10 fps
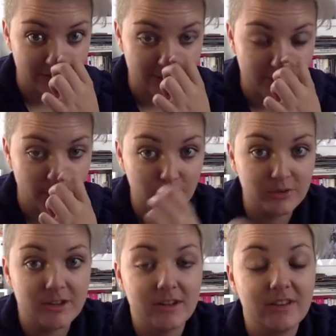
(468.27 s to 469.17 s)
from an
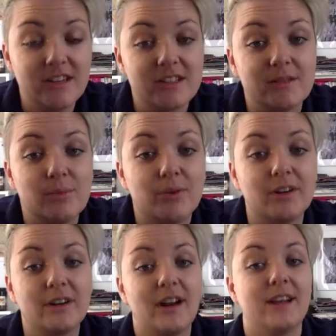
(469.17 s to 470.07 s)
older generation
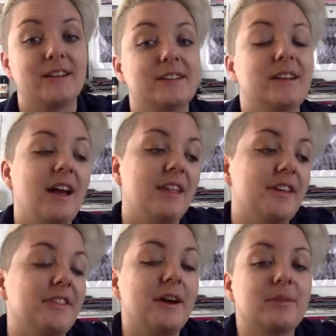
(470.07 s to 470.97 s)
more and i
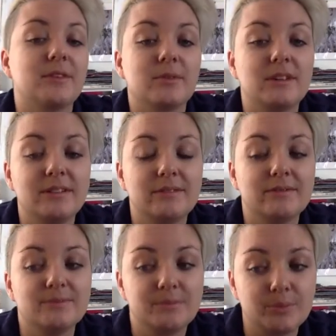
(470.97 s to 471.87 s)
thought that was really
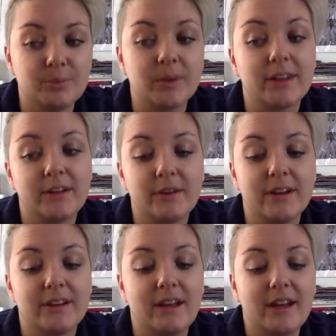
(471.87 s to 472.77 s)
really
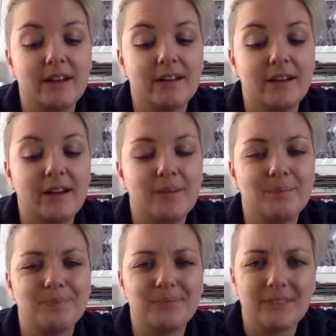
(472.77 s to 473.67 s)
great and
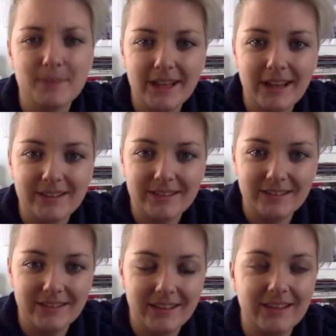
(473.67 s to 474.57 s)
um, somebody
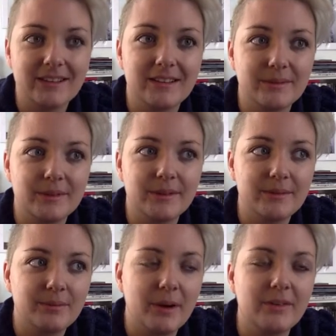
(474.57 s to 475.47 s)
asked i think uh, the
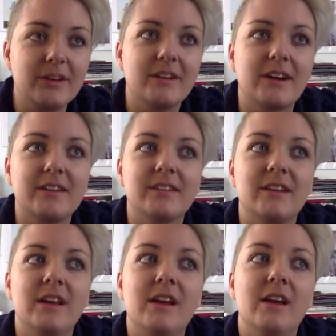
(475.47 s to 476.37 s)
moderator asked
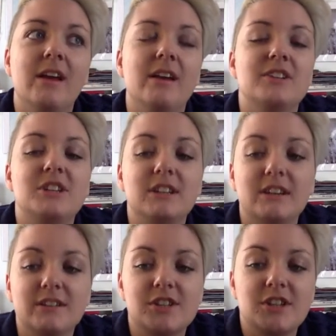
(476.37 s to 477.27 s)
gina
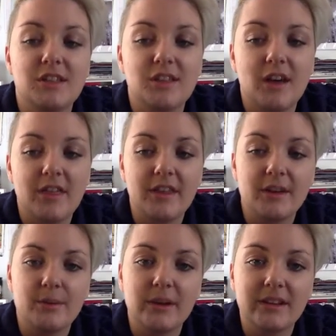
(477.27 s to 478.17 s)
if she thought that
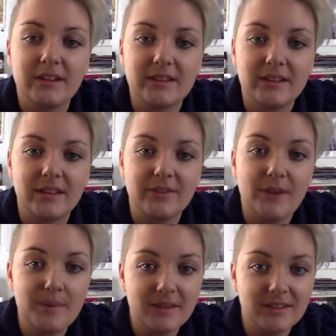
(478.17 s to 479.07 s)
it was a
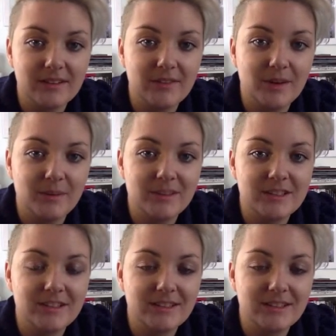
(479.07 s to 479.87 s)
feminist film and she